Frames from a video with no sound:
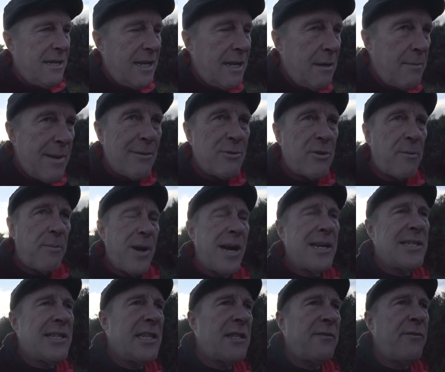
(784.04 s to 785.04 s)
I'm out of
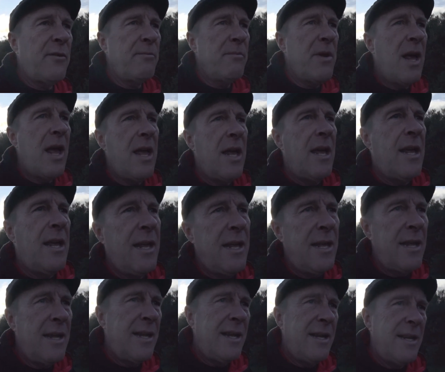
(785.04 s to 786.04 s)
practice from
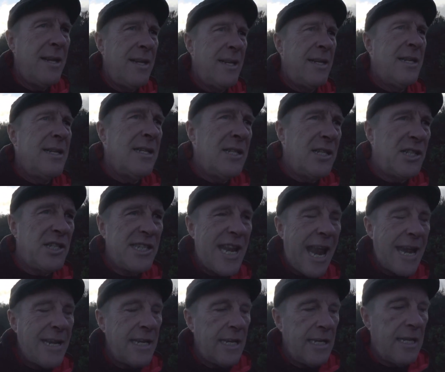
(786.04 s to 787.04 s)

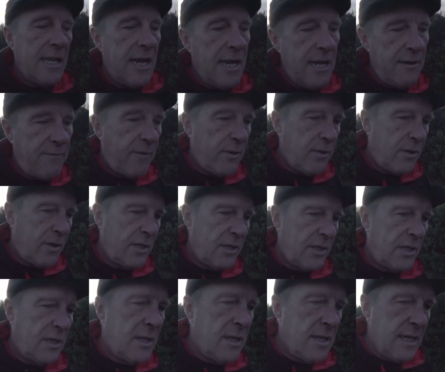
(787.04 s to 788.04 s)
standing there for
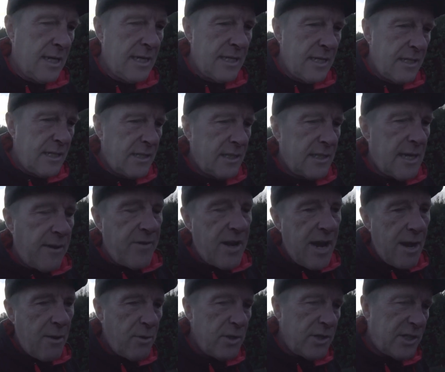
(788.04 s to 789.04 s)
7
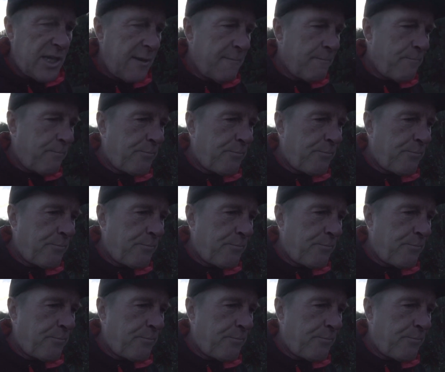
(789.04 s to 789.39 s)
hours